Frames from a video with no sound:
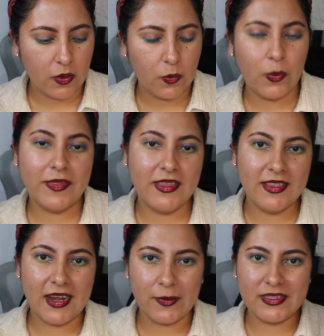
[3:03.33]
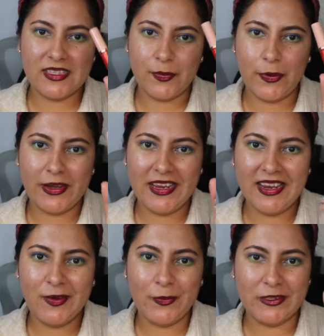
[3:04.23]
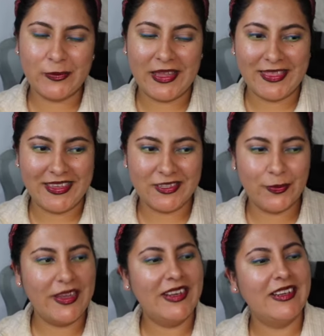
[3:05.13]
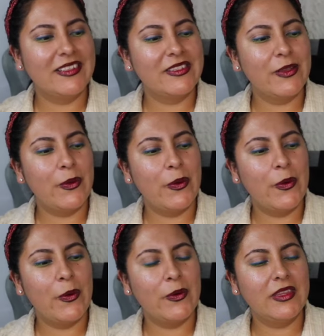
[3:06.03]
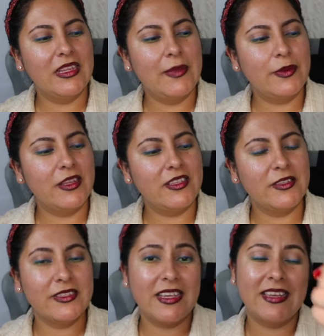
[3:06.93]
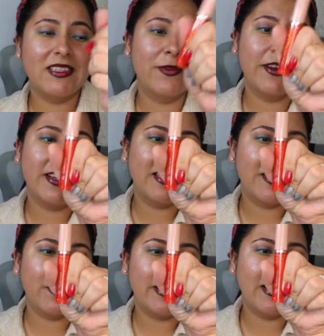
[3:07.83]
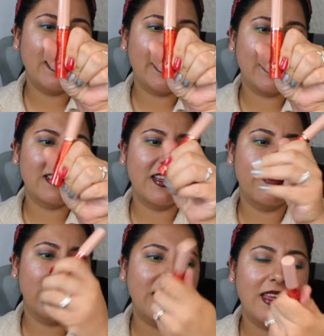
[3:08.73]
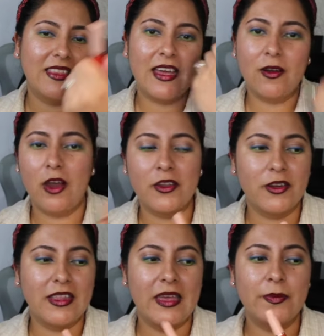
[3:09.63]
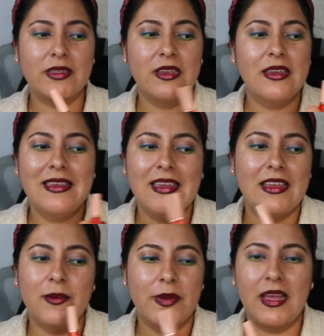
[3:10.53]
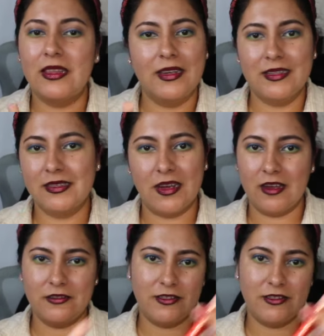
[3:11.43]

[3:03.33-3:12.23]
One thing that I was disappointed in was in this one. So the lip gloss looks like it's very glittery, like it's gonna be like that on your lips, and in reality it's not.